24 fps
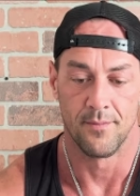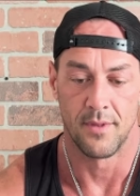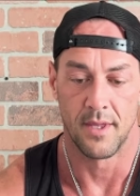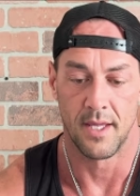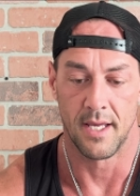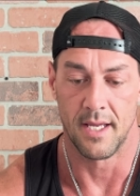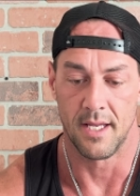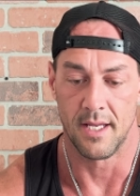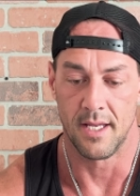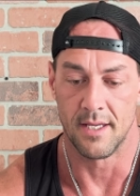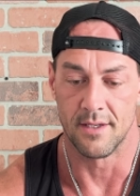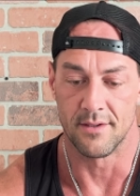
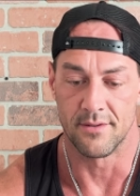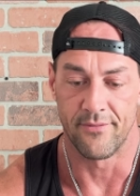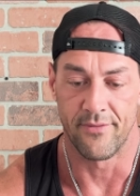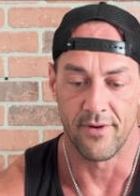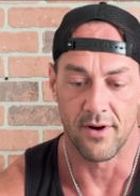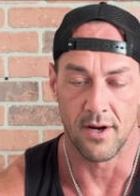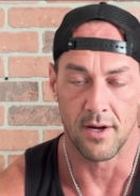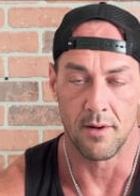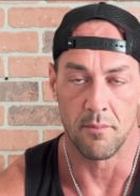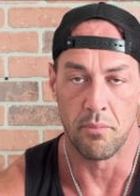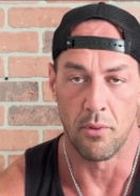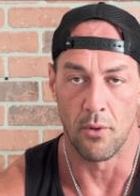That is
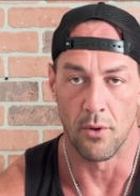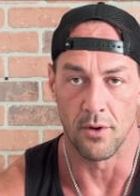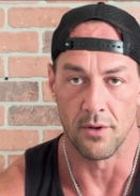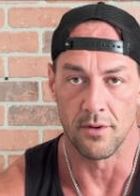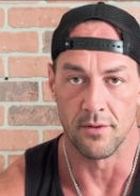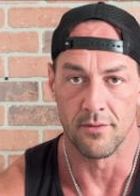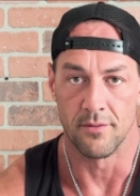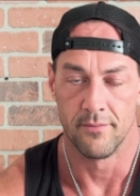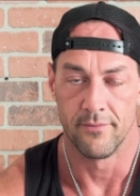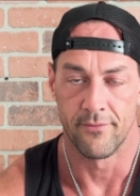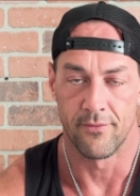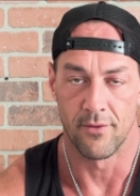very
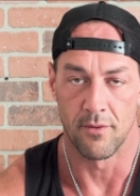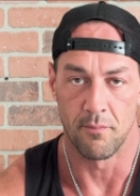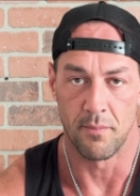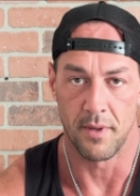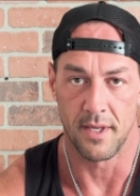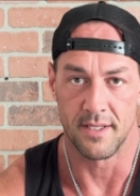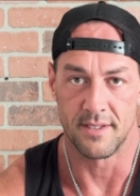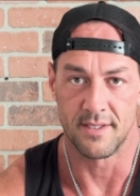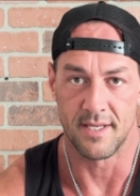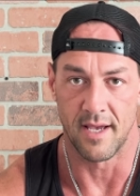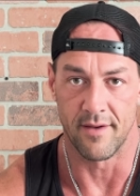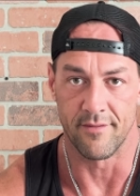important for
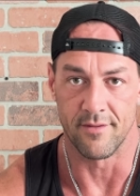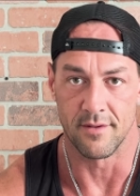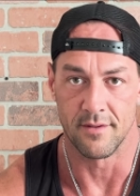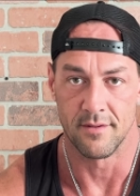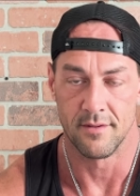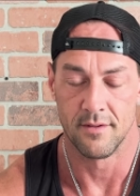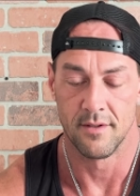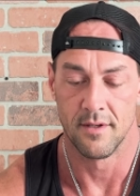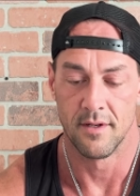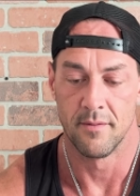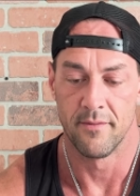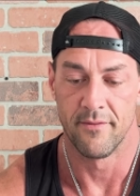B7,
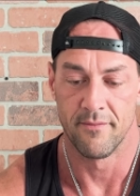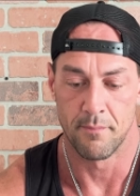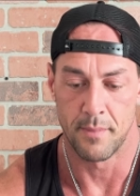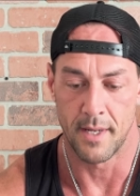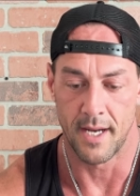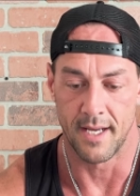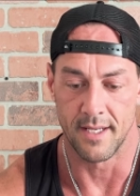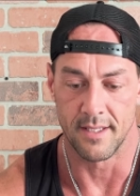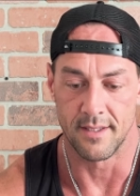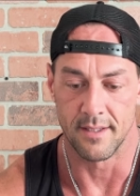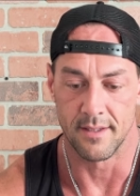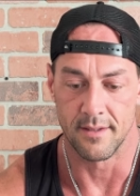
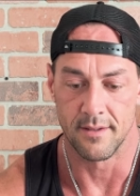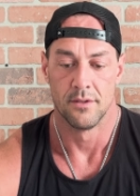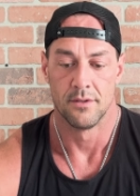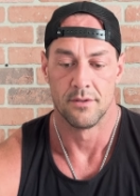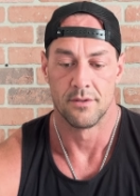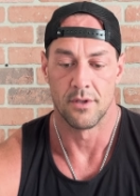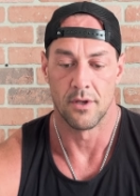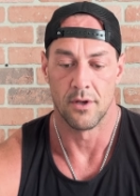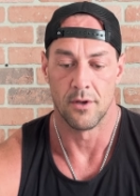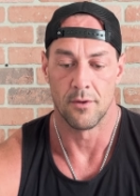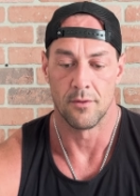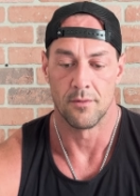biotin.
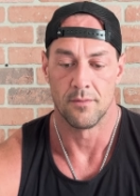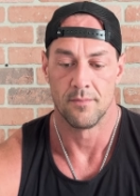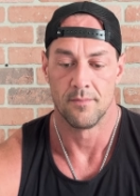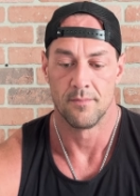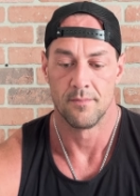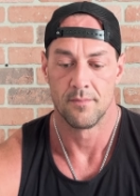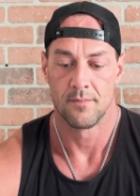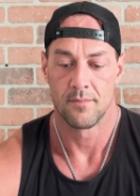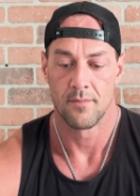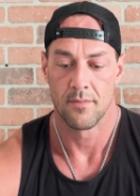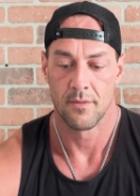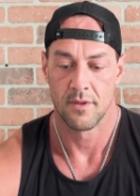So
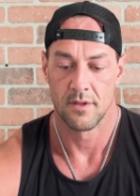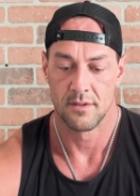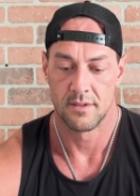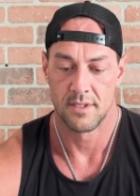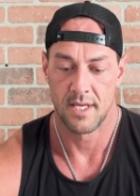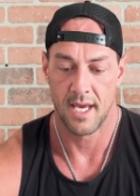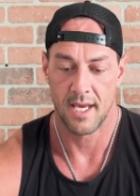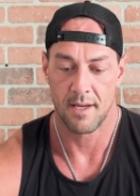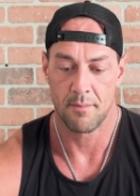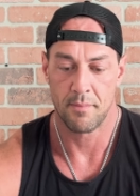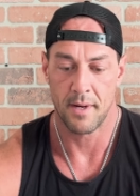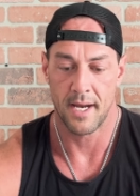
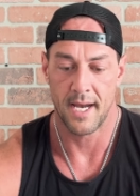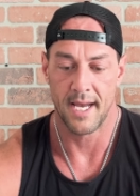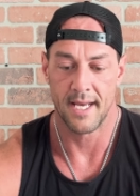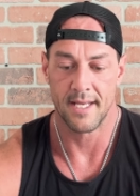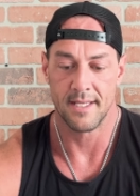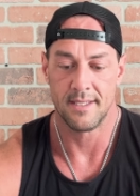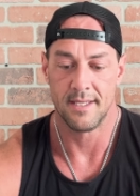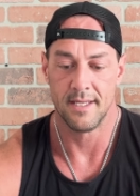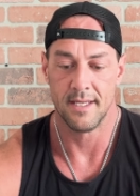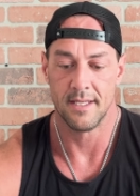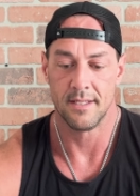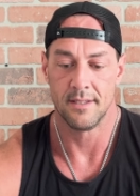take
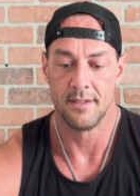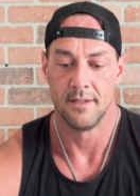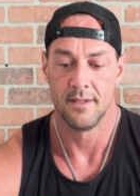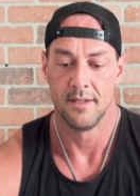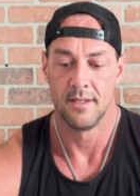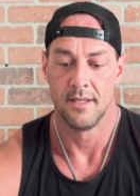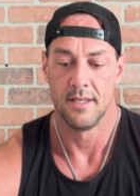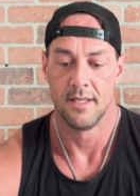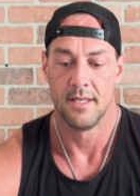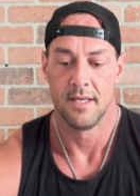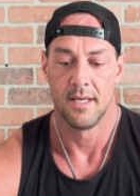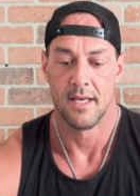biotin.
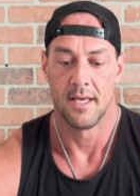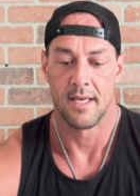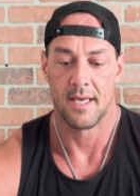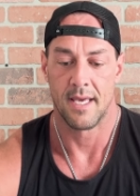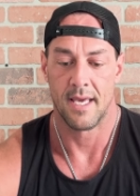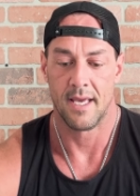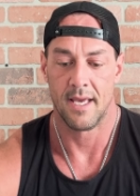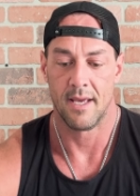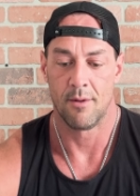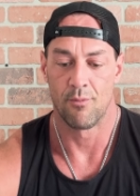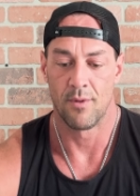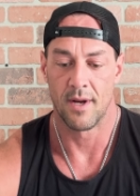
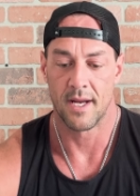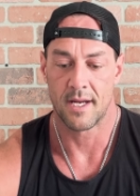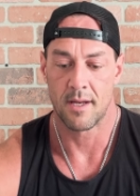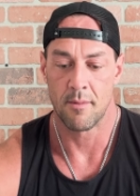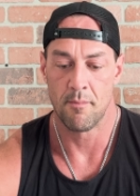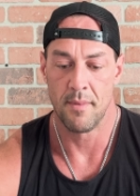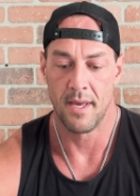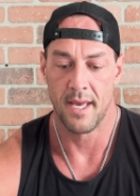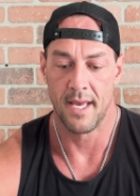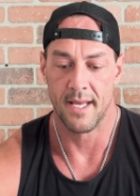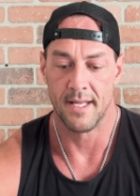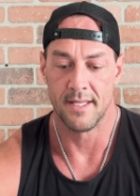It
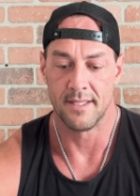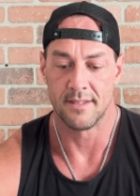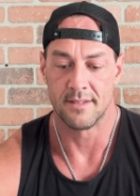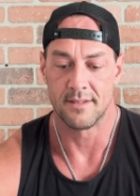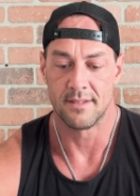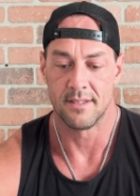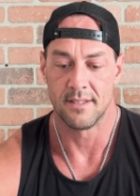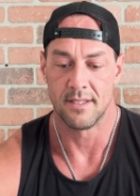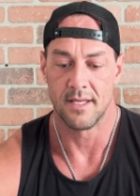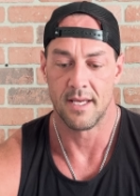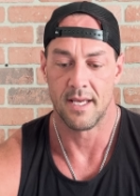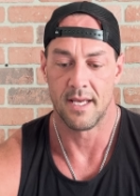
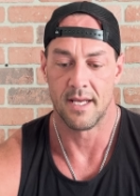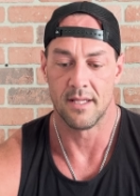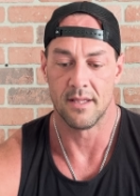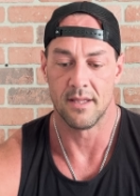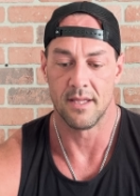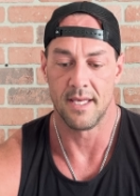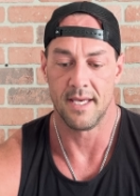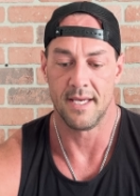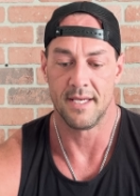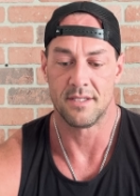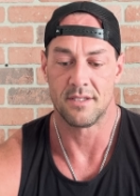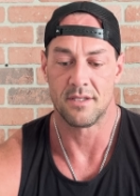recommends at
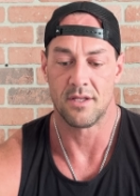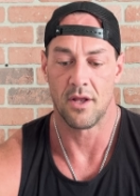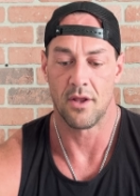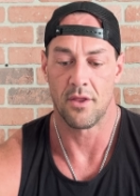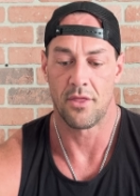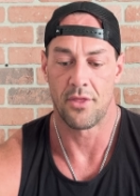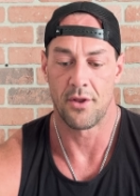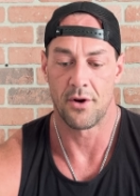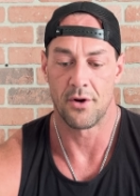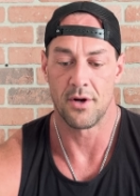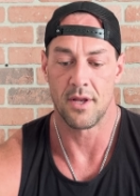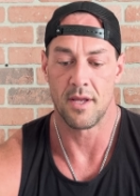least
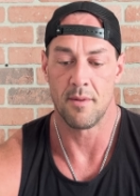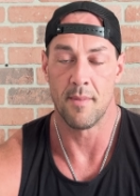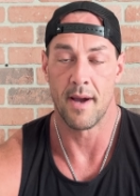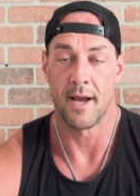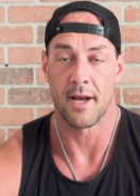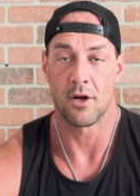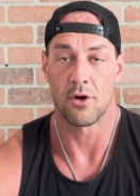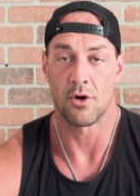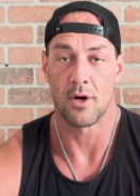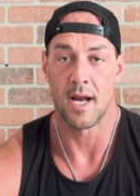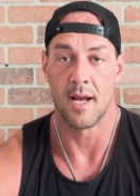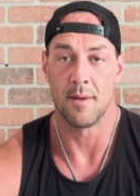30
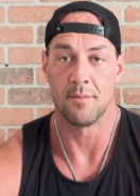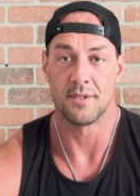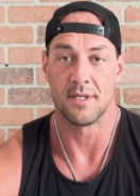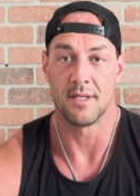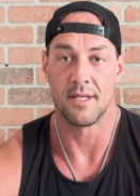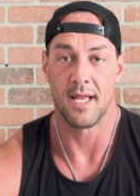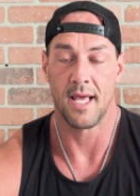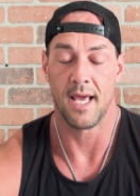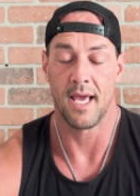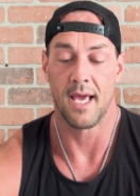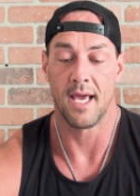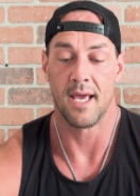micrograms a
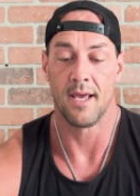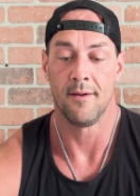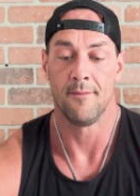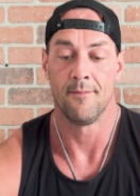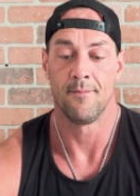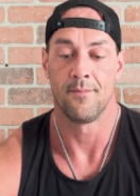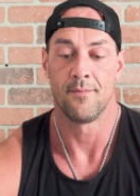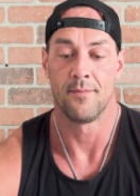day.